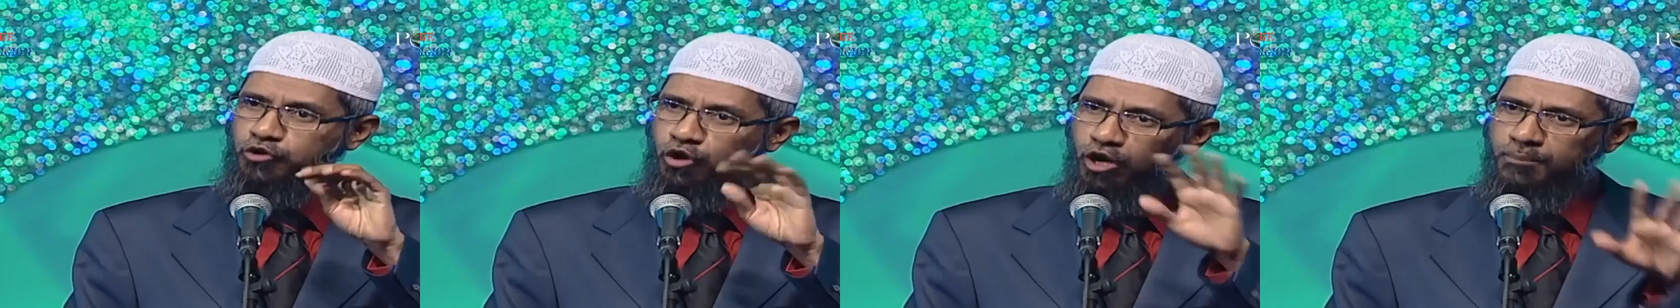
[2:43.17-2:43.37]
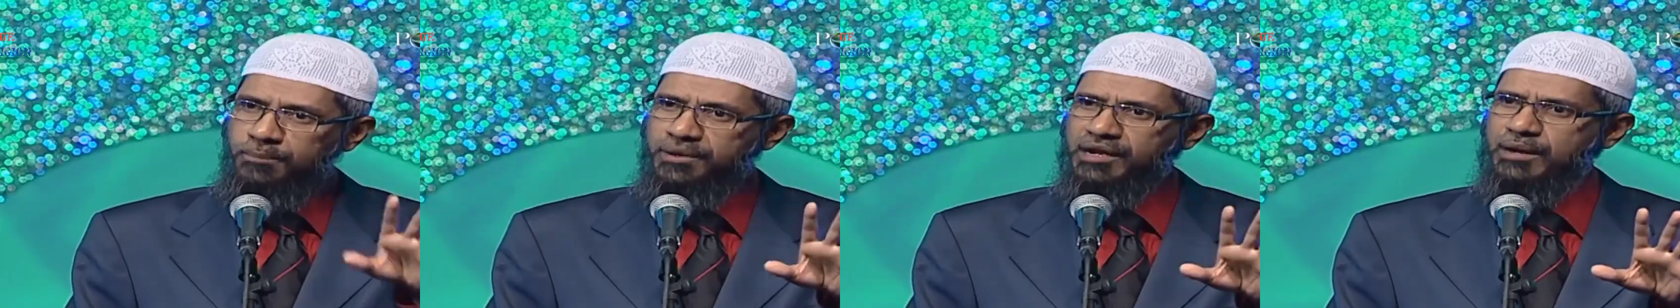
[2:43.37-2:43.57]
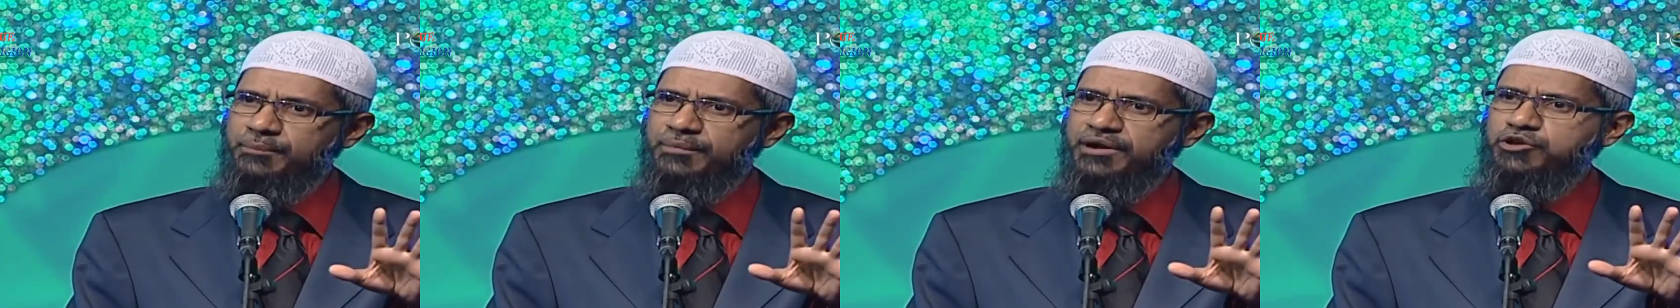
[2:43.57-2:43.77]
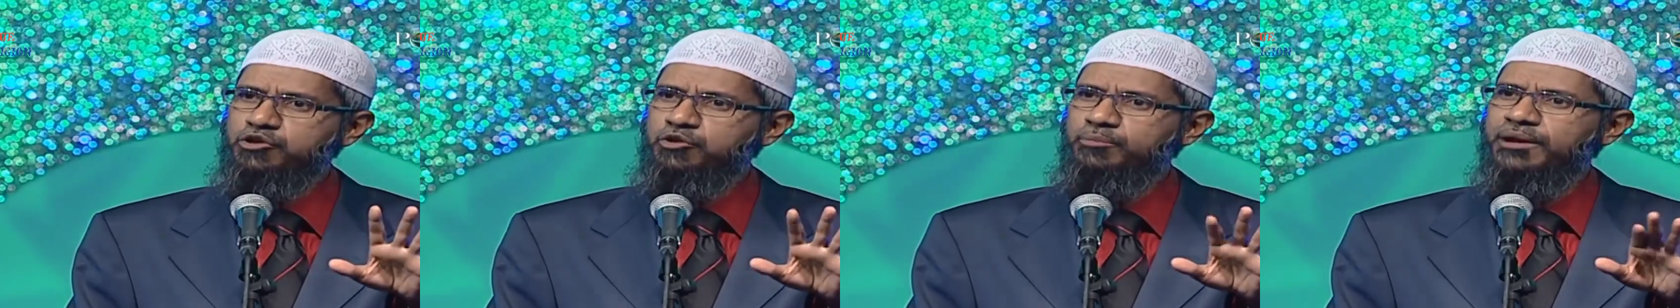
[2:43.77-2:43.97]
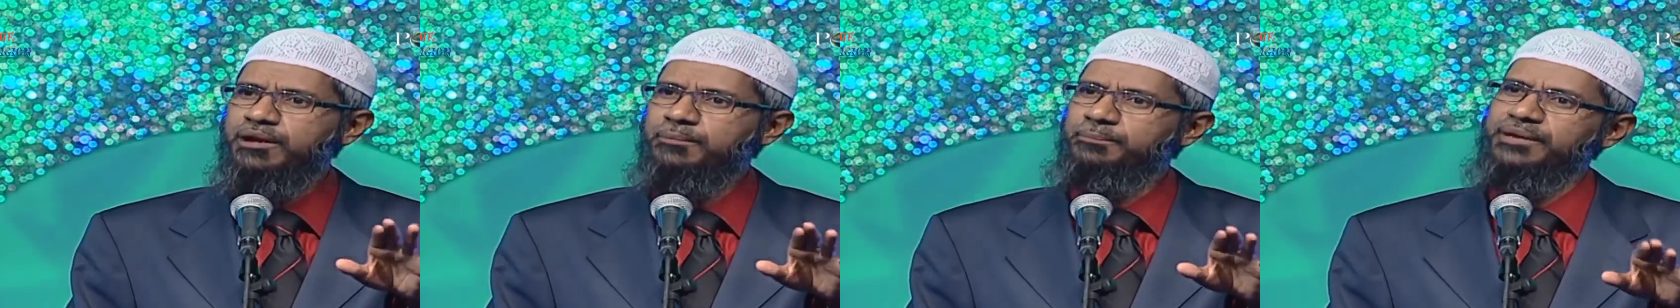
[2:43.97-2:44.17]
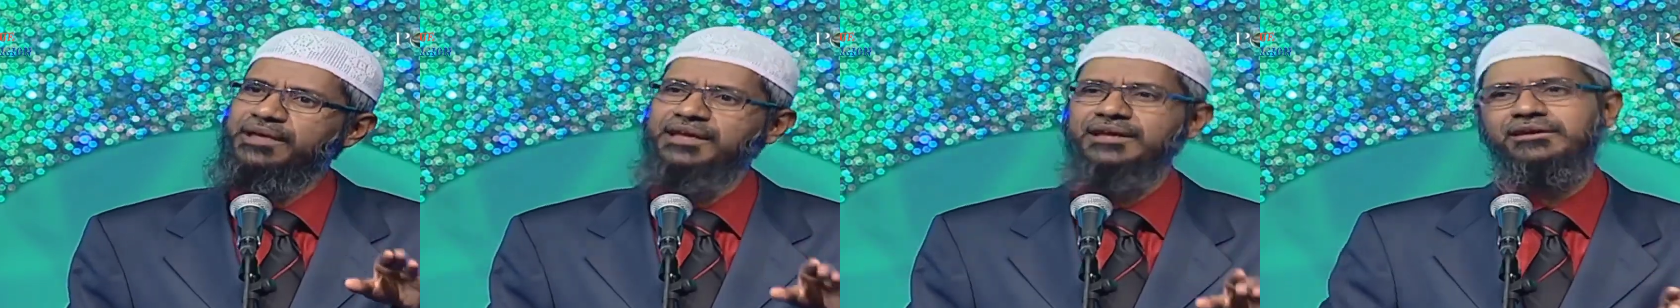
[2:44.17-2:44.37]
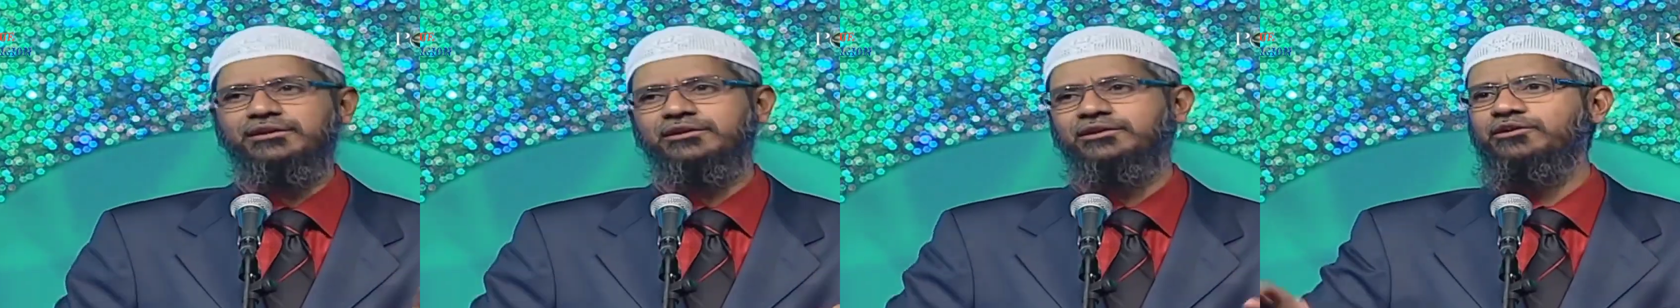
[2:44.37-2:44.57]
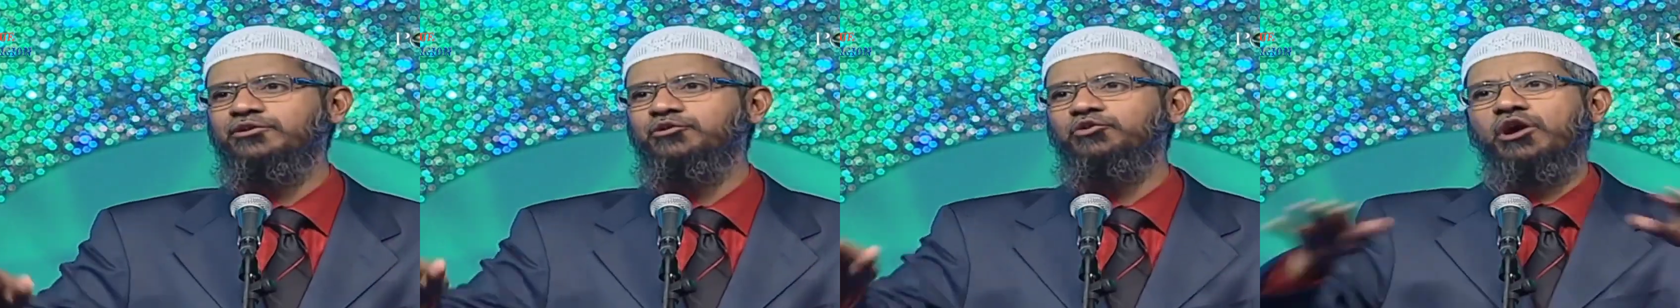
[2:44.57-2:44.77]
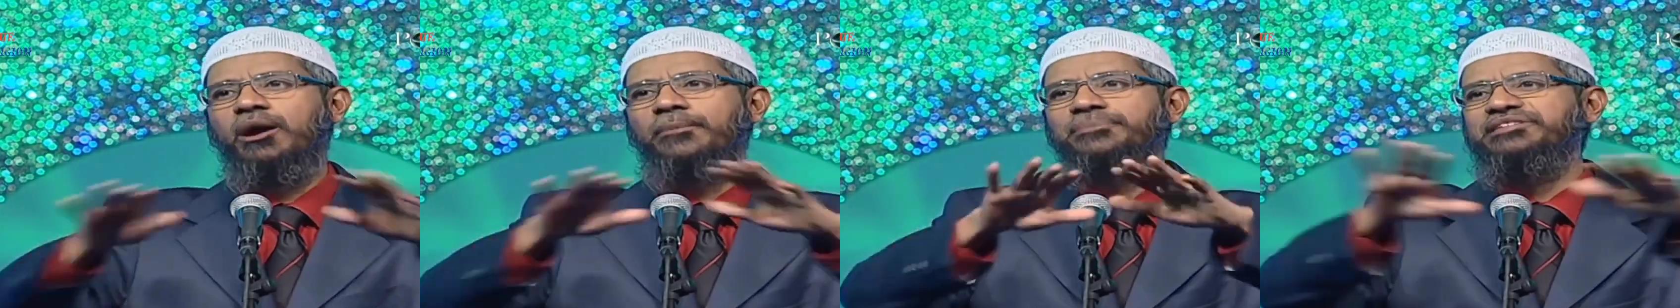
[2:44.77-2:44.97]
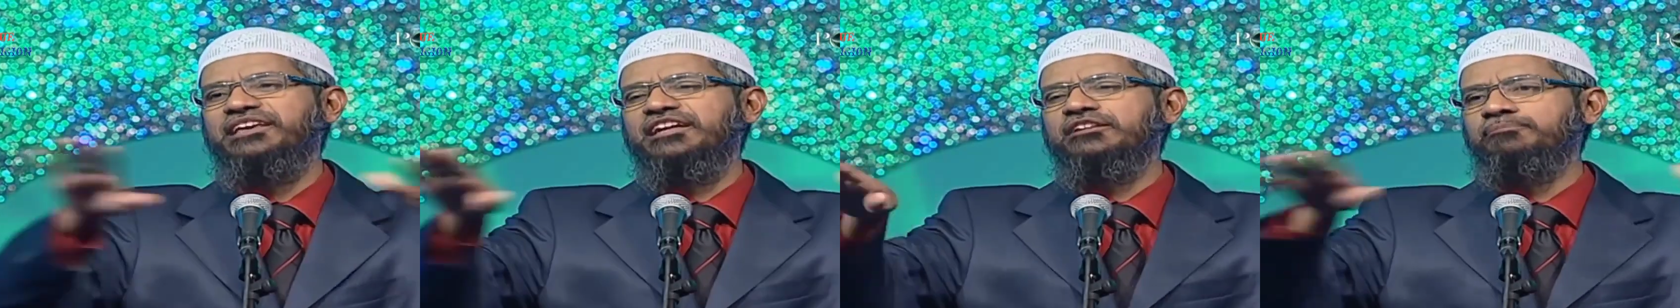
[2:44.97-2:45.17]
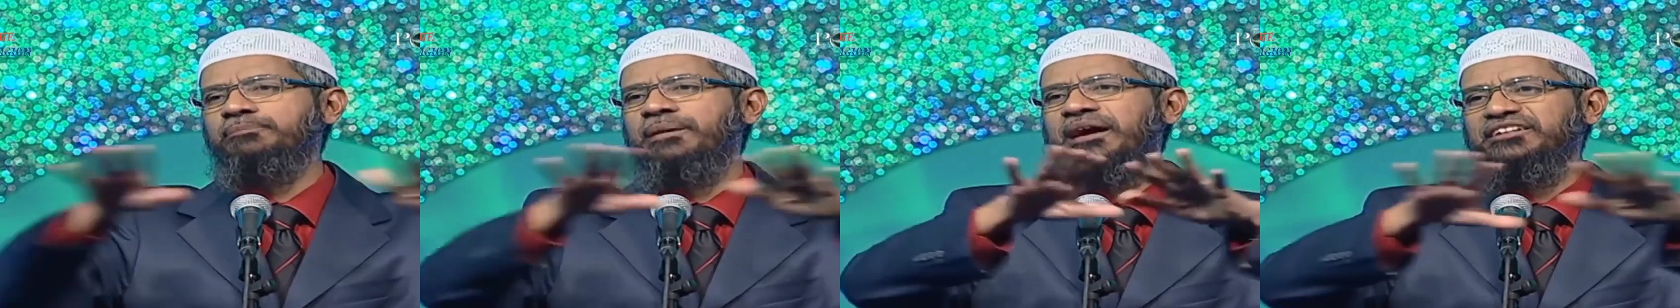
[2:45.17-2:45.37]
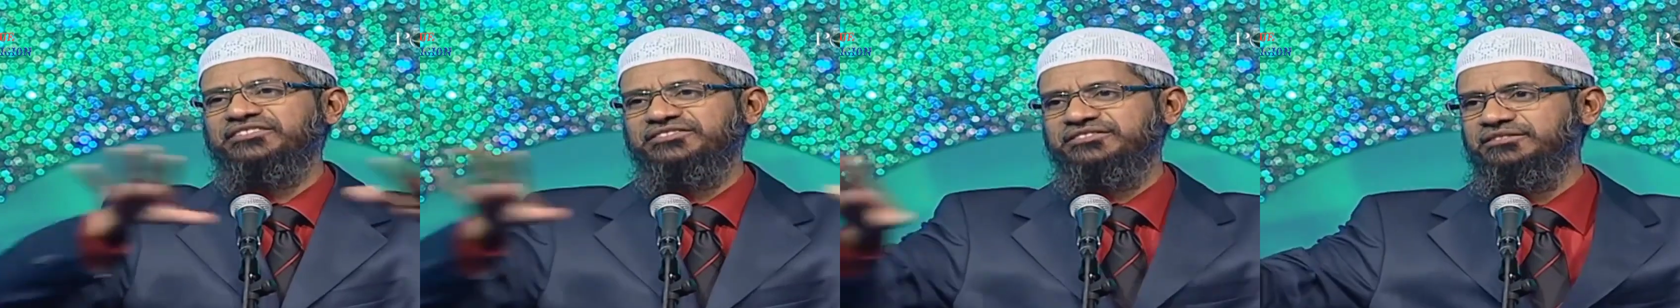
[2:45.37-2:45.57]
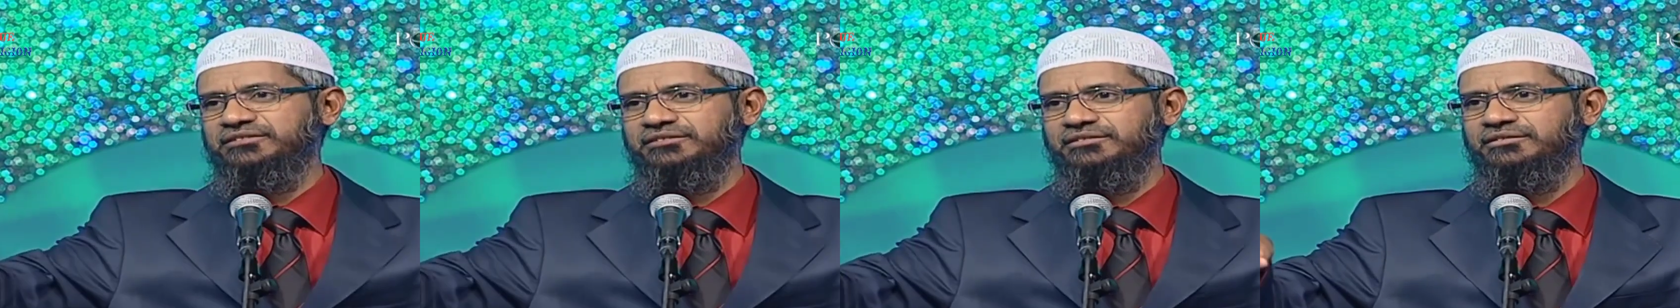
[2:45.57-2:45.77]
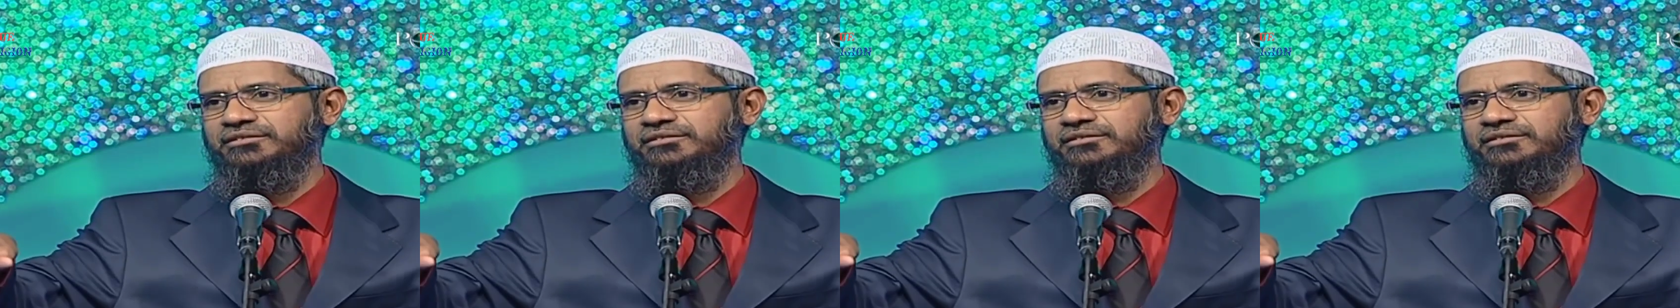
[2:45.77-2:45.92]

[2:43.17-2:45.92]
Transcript: don't become a human being, you have just passed.